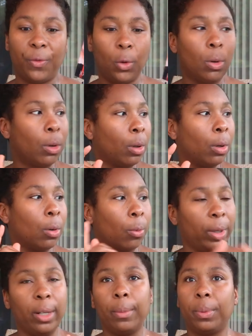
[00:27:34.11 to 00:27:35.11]
for
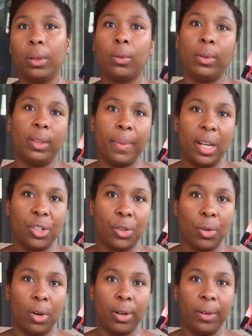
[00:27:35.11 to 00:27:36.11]
Read a Book with the
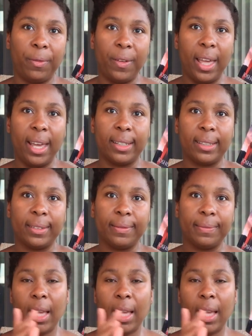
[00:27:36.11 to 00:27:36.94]
Magical Artifact.